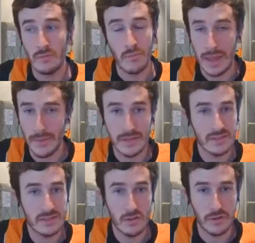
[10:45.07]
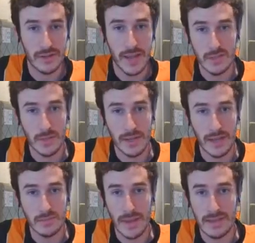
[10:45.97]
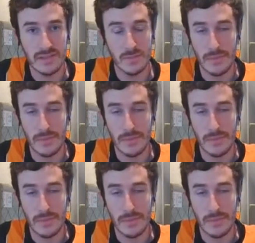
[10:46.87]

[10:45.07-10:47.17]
Maybe it's on a case-by-case basis.